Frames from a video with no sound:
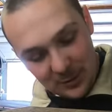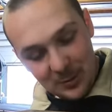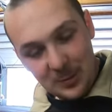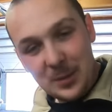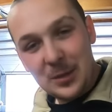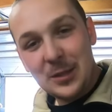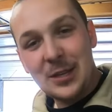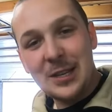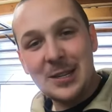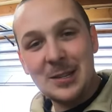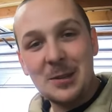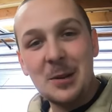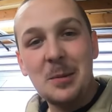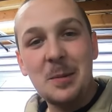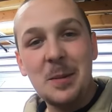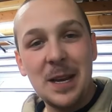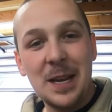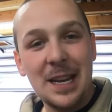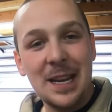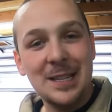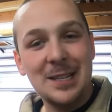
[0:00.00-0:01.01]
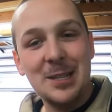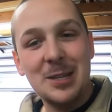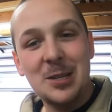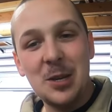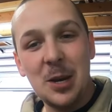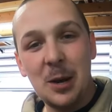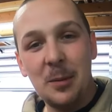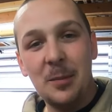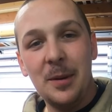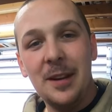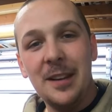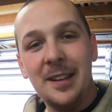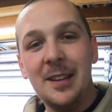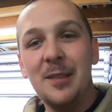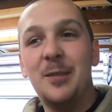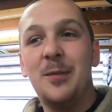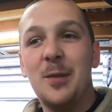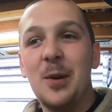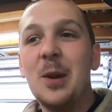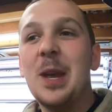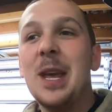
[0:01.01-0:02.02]
someone says it's going to be an easy job, they're
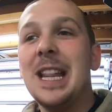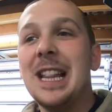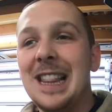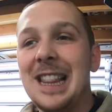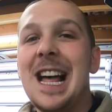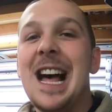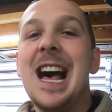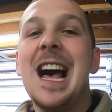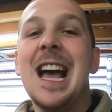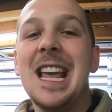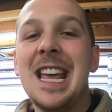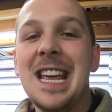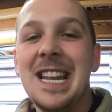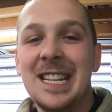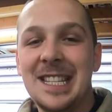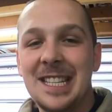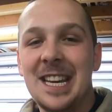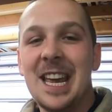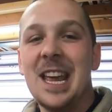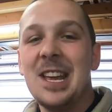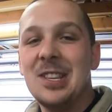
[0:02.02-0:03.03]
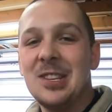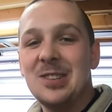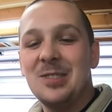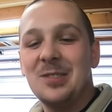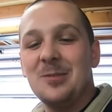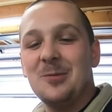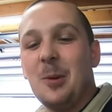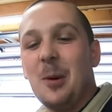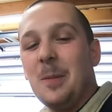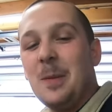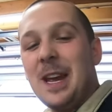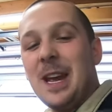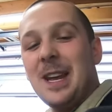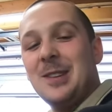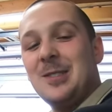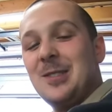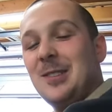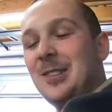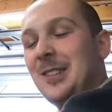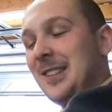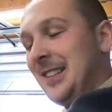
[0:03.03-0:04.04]
fucking lying to get you to swap the
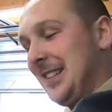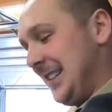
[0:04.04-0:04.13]
engine.